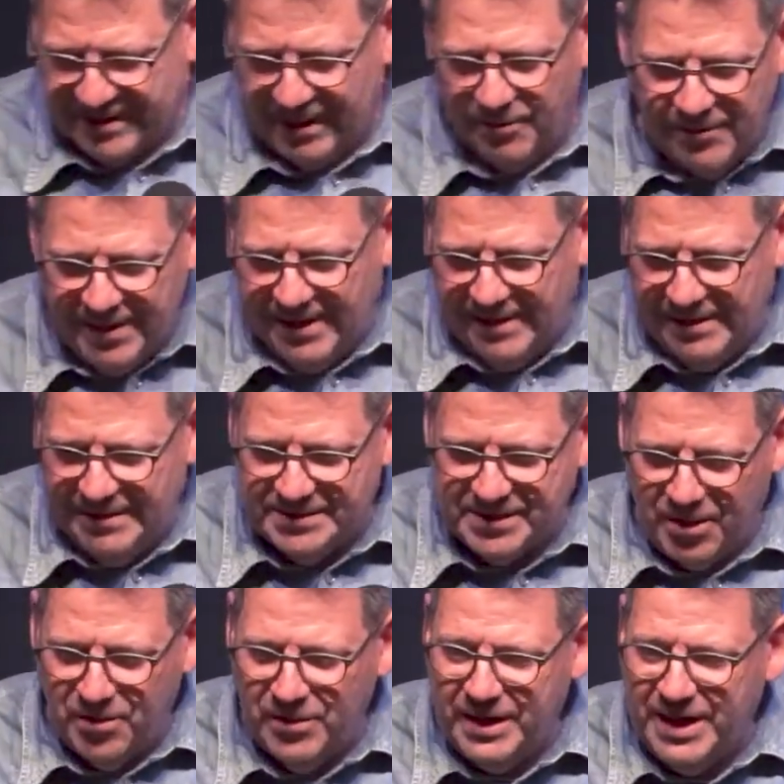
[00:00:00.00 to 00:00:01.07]
curry is
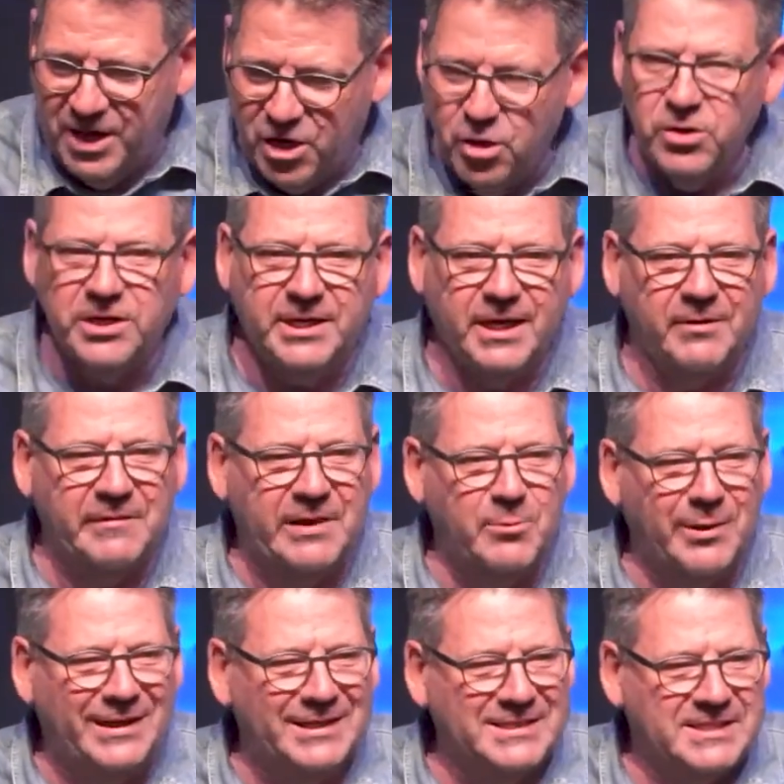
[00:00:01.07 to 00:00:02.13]
only good curry
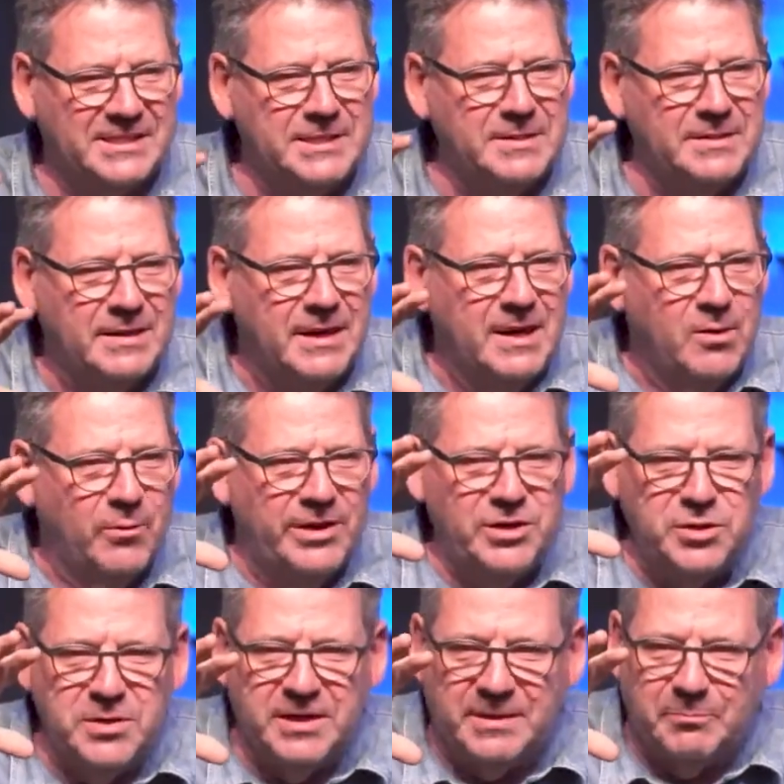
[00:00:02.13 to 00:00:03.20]
when it's in,
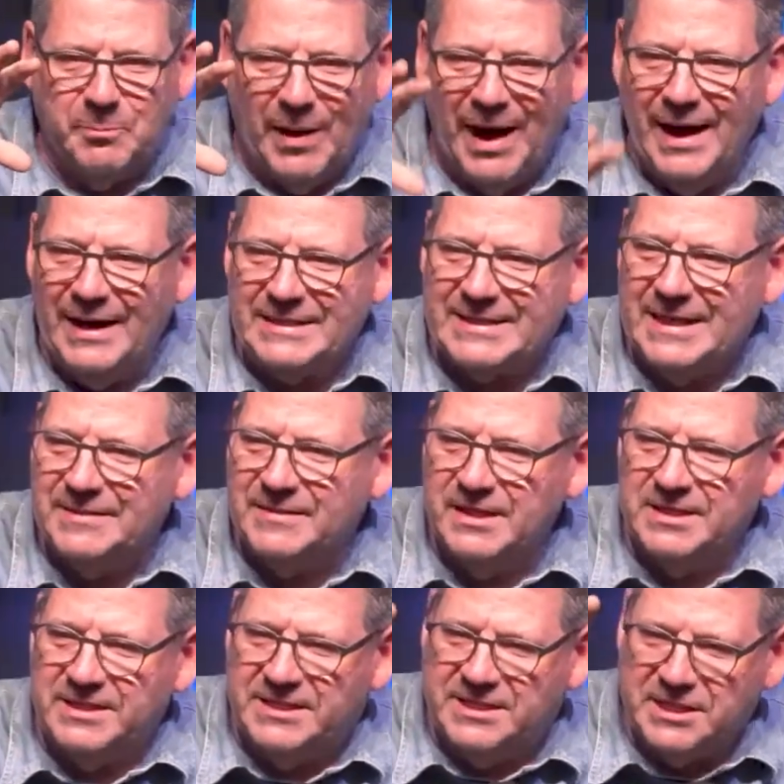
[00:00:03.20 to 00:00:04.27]
when you buy it at
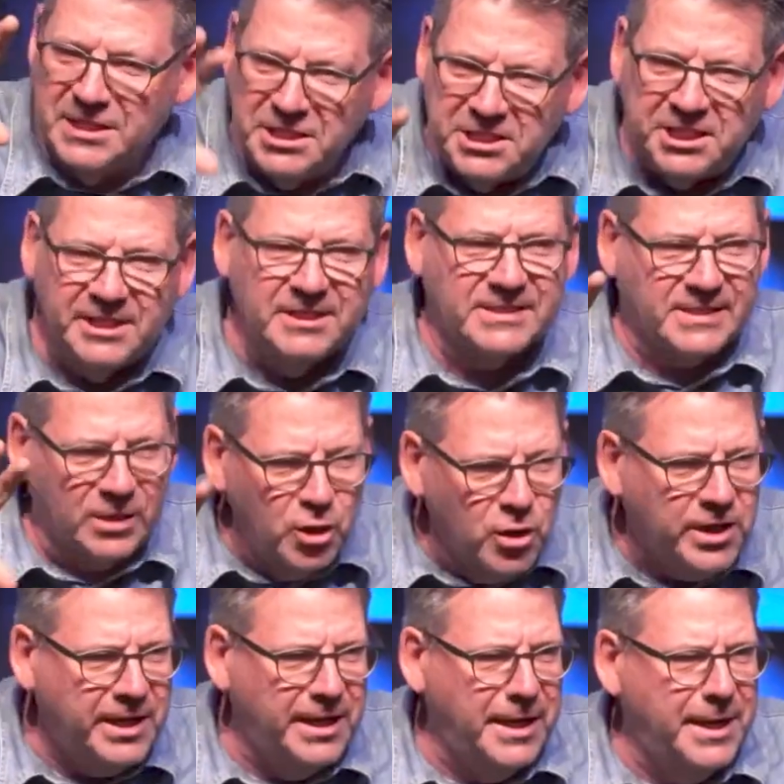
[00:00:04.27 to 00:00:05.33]
the dingiest
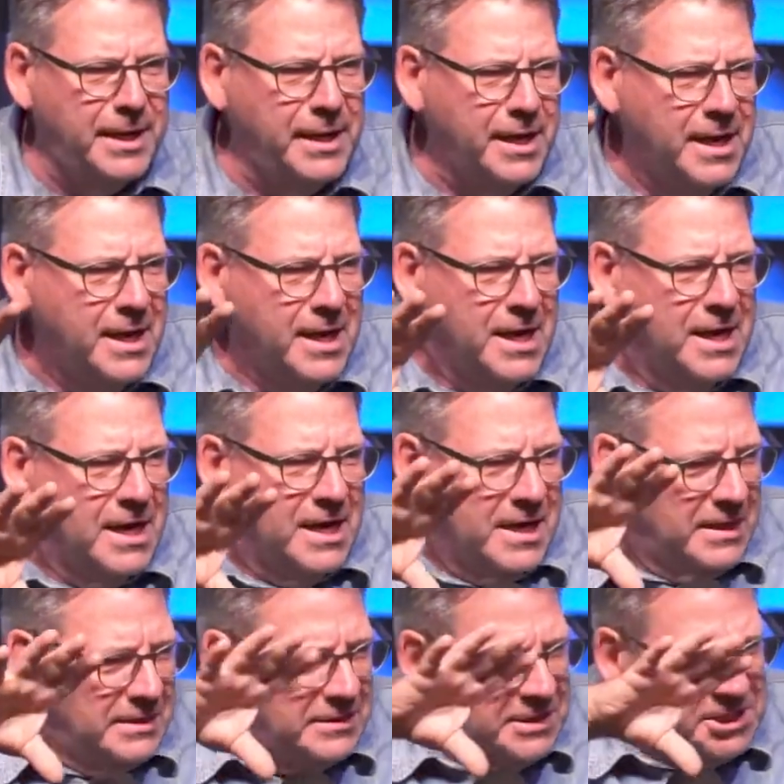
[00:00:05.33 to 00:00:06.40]
looking,
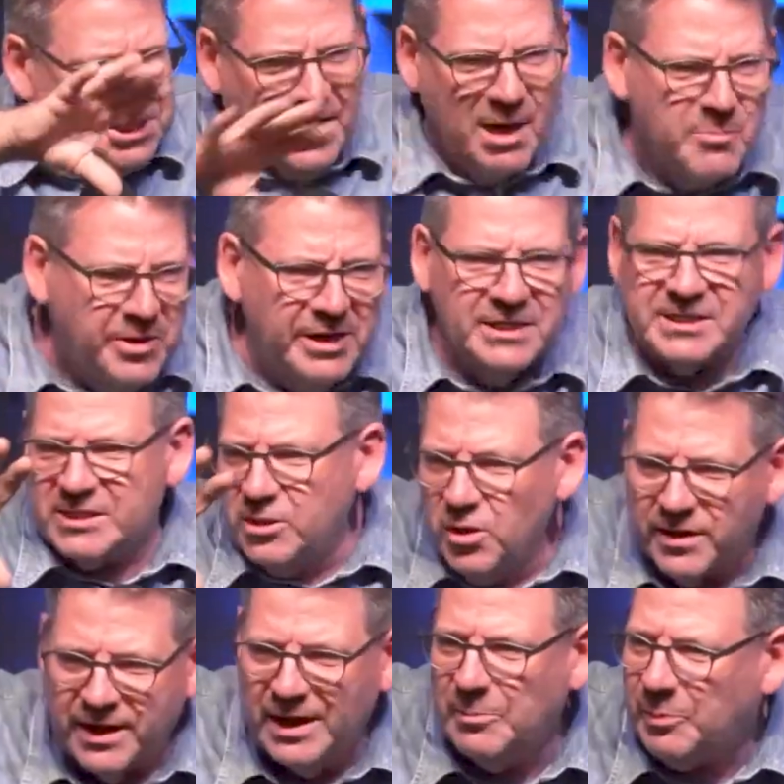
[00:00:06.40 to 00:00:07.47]
shabbiest
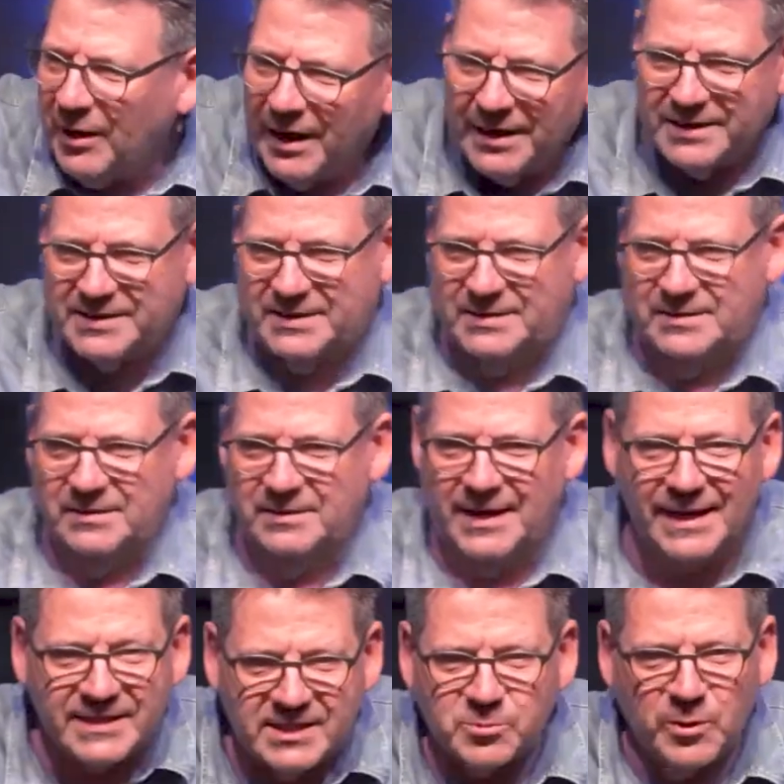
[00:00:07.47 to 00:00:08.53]
looking place.
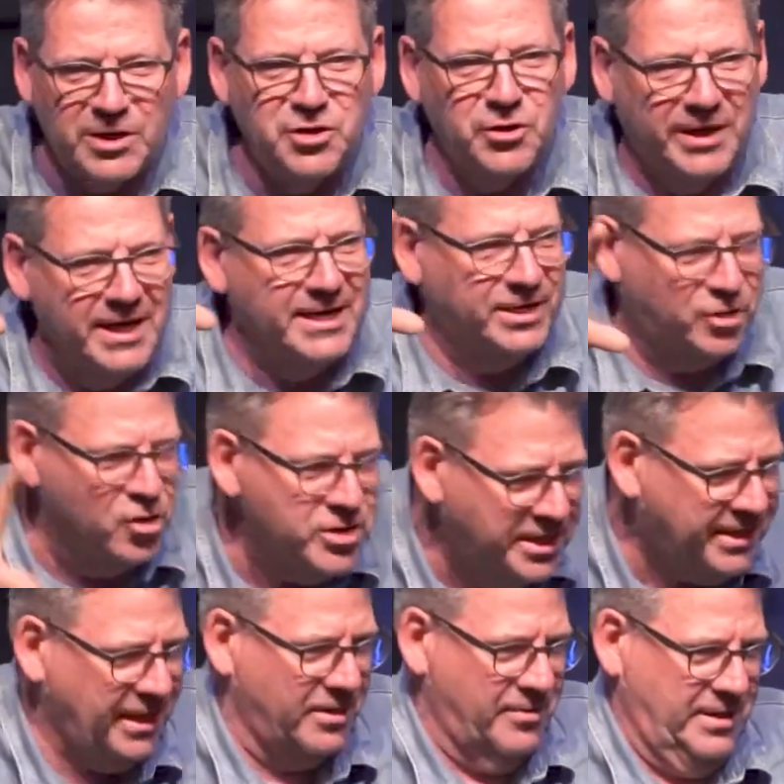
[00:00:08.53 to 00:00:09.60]
That's when you get
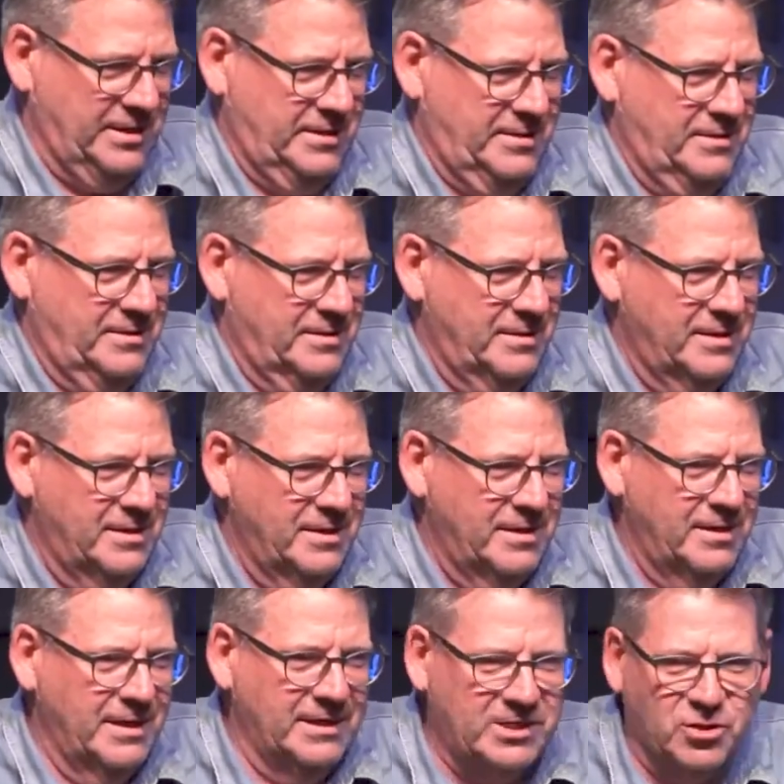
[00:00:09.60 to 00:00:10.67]
good curry.
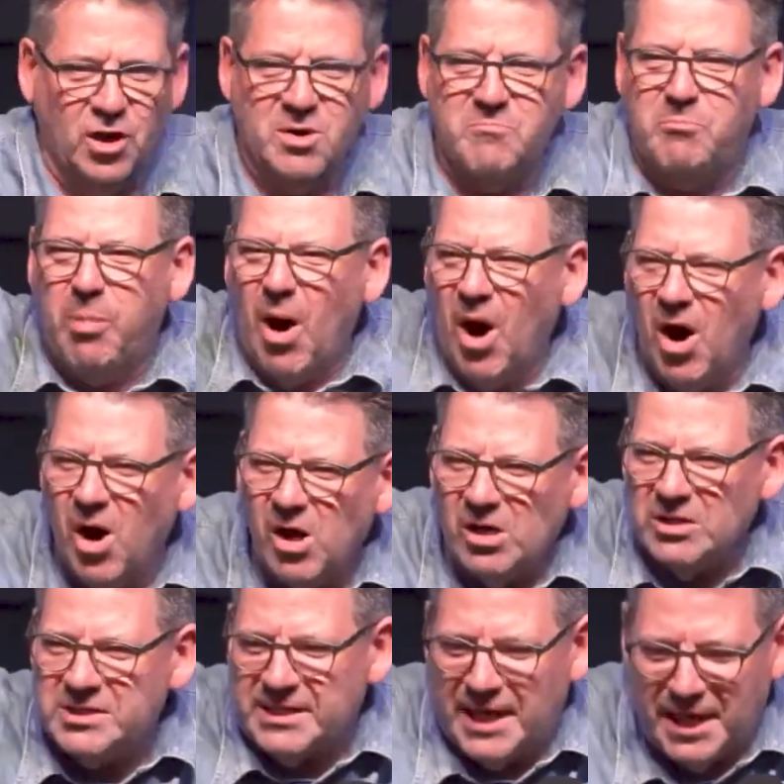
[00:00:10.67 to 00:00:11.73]
It's got
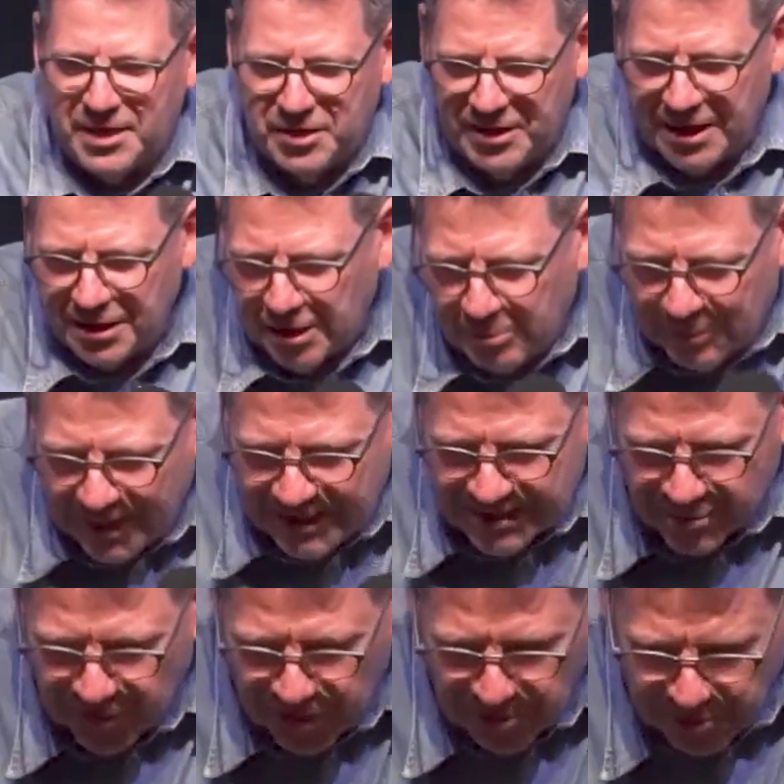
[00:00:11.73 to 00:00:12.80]
bars and little
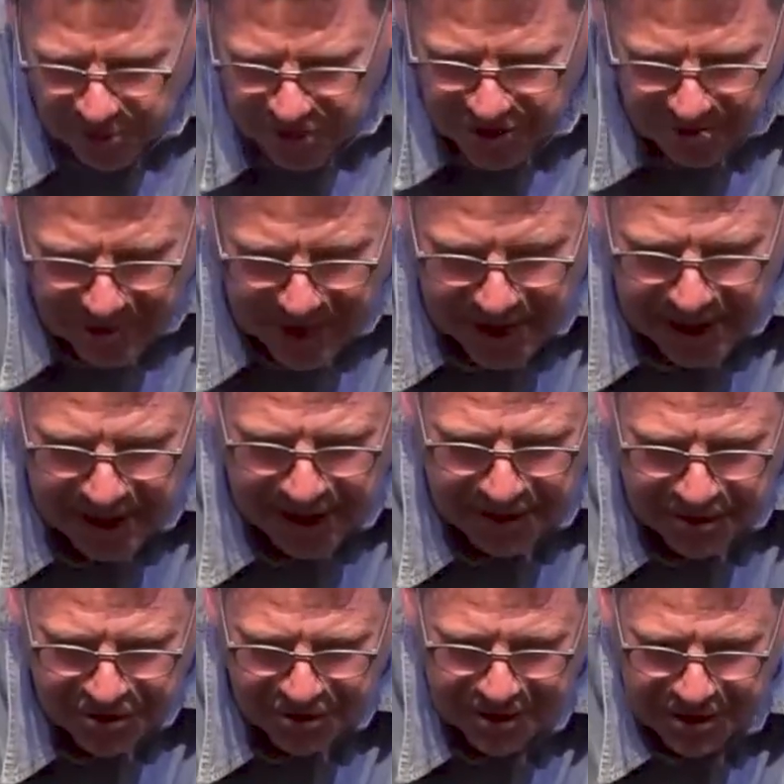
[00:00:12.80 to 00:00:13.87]
place where you put your money
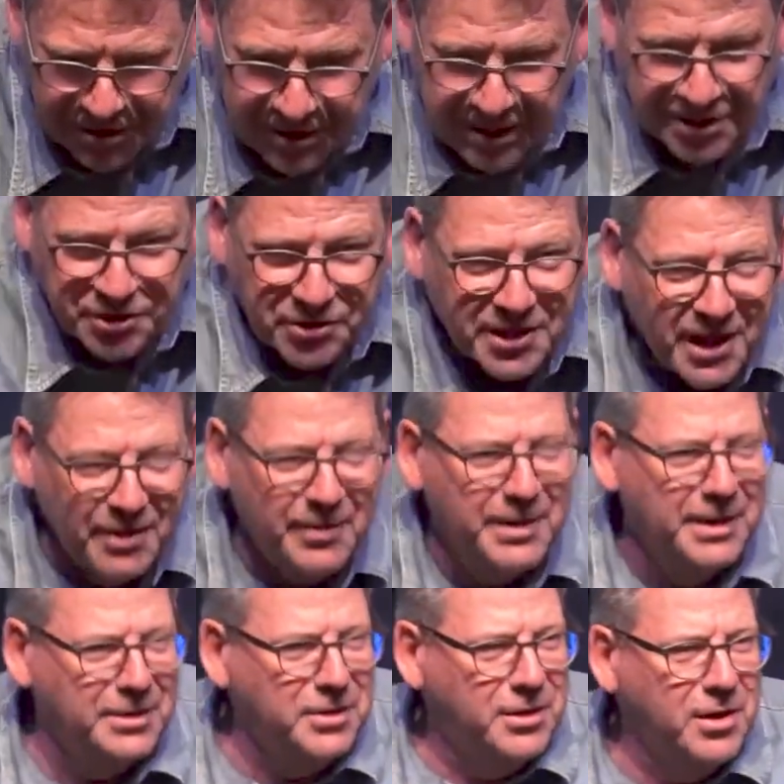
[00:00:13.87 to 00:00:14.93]
and then you get your
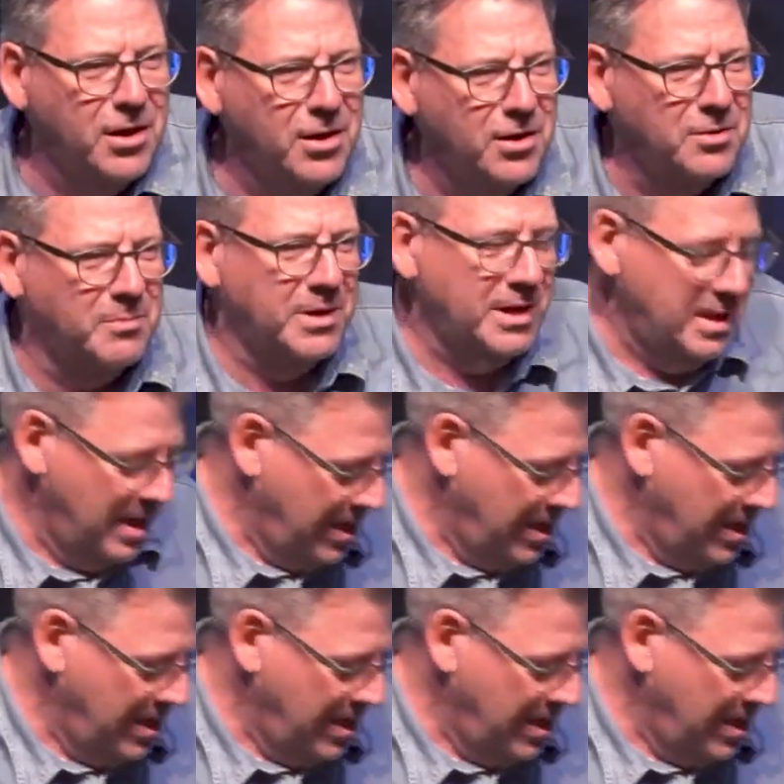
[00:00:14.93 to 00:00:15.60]
curry and you go home.